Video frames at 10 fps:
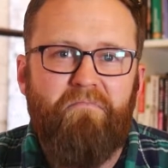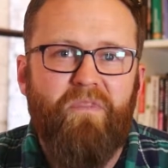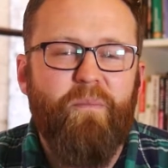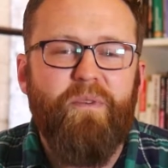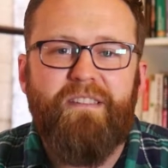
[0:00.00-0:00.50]

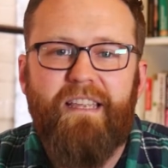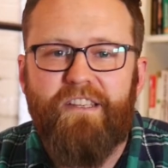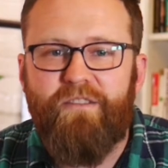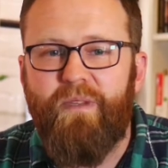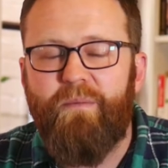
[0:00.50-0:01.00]
the
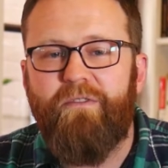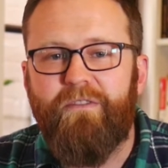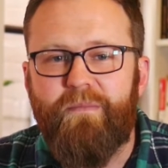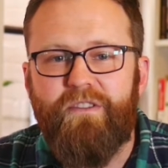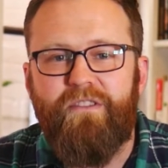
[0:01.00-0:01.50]
percentage of people
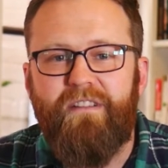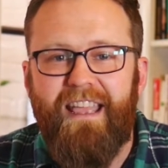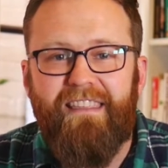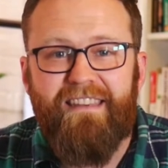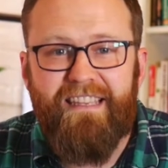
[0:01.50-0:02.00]
from certain
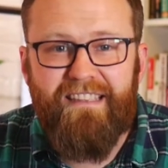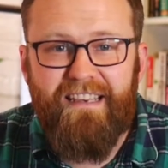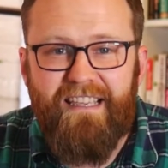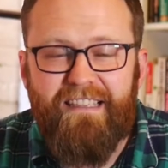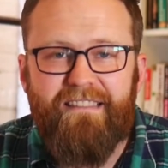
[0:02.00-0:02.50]

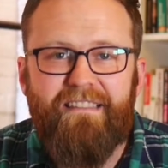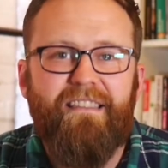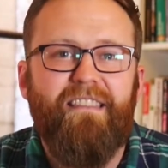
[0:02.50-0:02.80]
ethnicities,